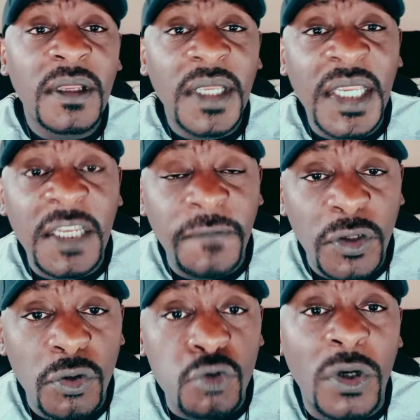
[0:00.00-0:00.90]

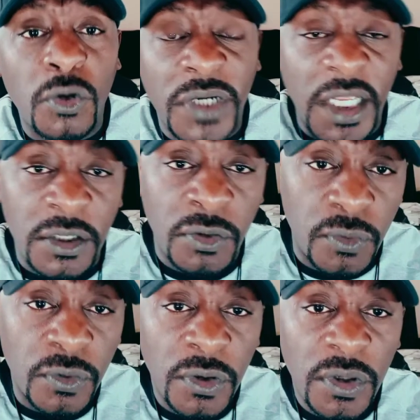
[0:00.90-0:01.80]
individuals who are not like you
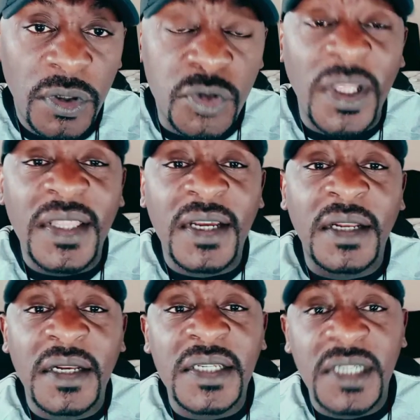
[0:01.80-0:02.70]
so that they can
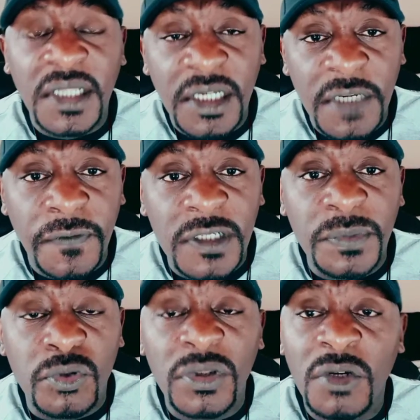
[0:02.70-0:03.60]
understand the difference
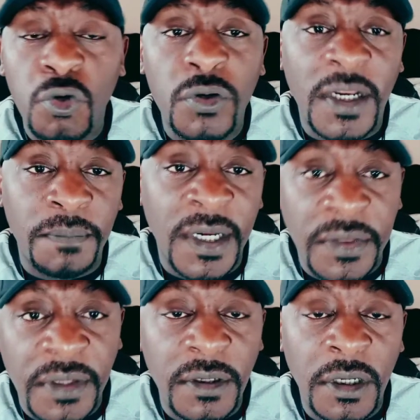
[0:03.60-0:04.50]
between the good and bad
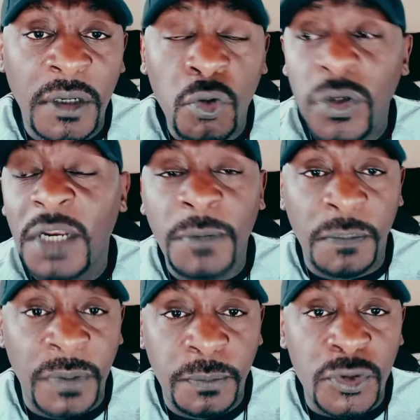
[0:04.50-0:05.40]
thing, good and bad people.